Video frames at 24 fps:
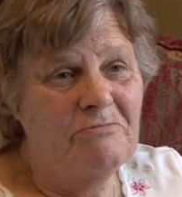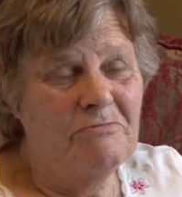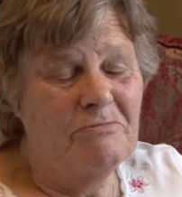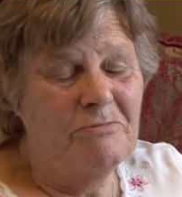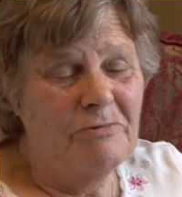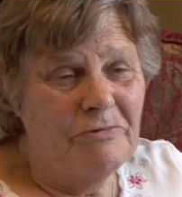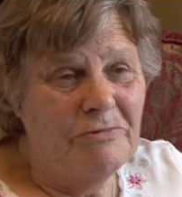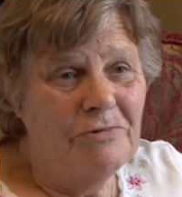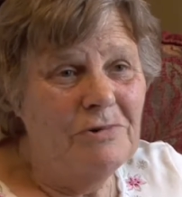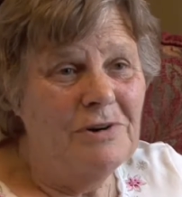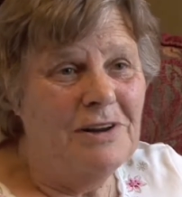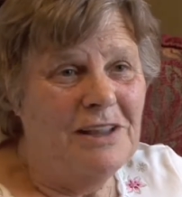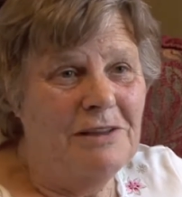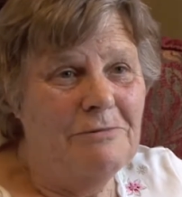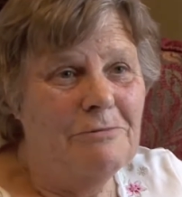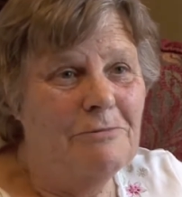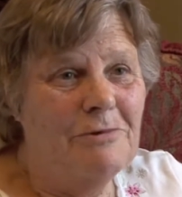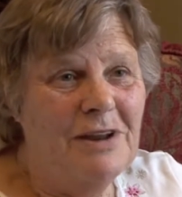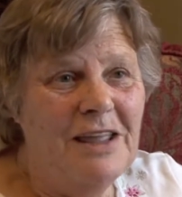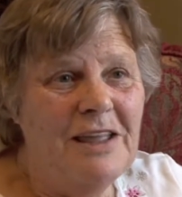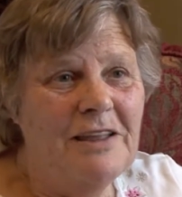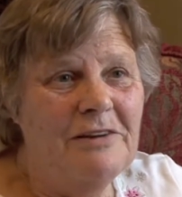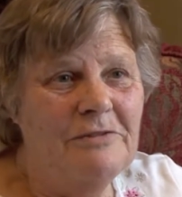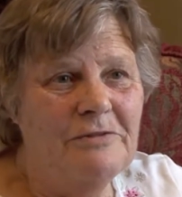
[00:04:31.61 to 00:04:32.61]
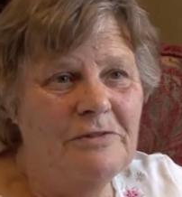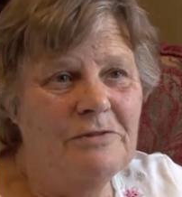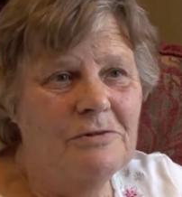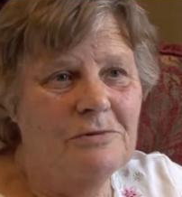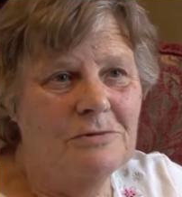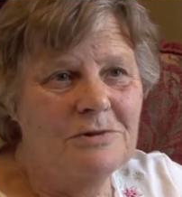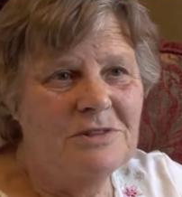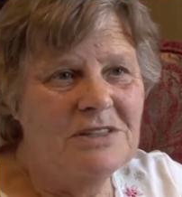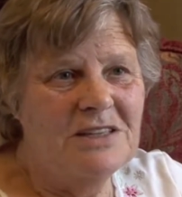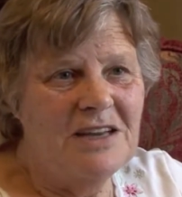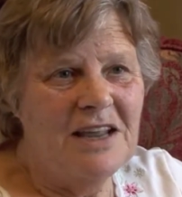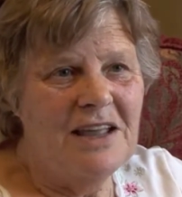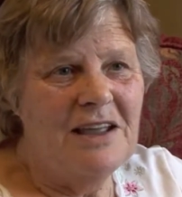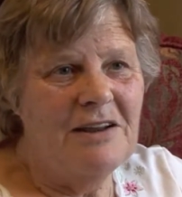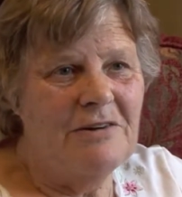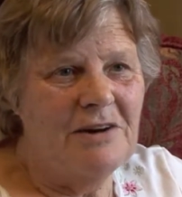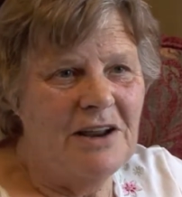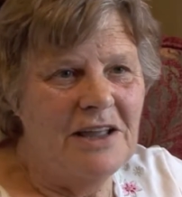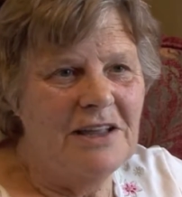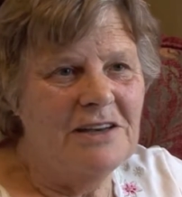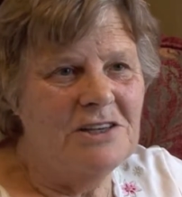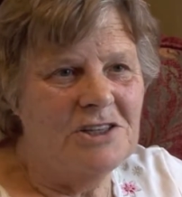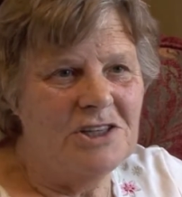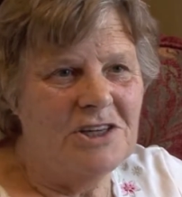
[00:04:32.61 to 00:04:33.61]
fully reinforced air
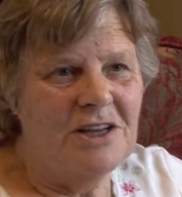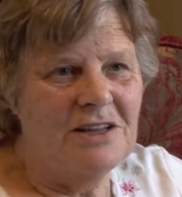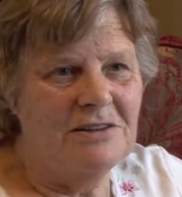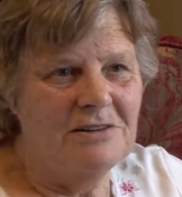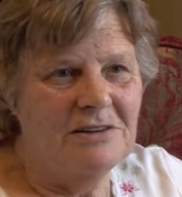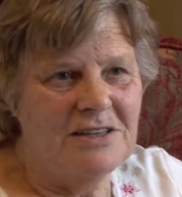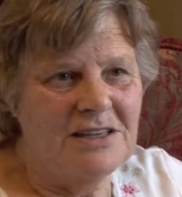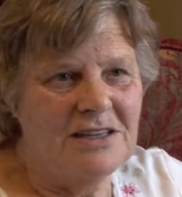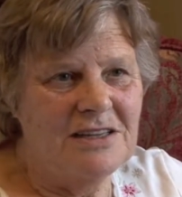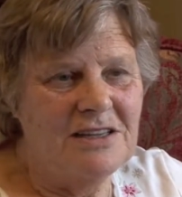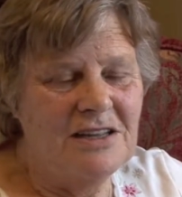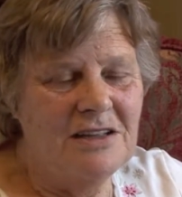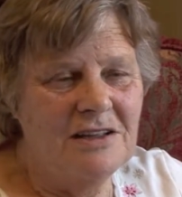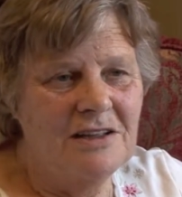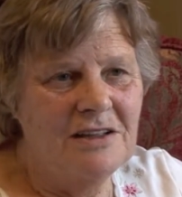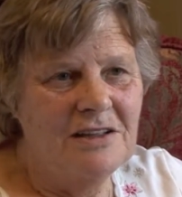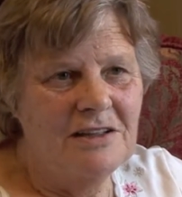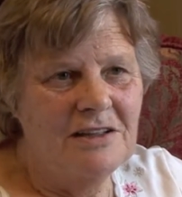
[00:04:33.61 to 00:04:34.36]
raid shelter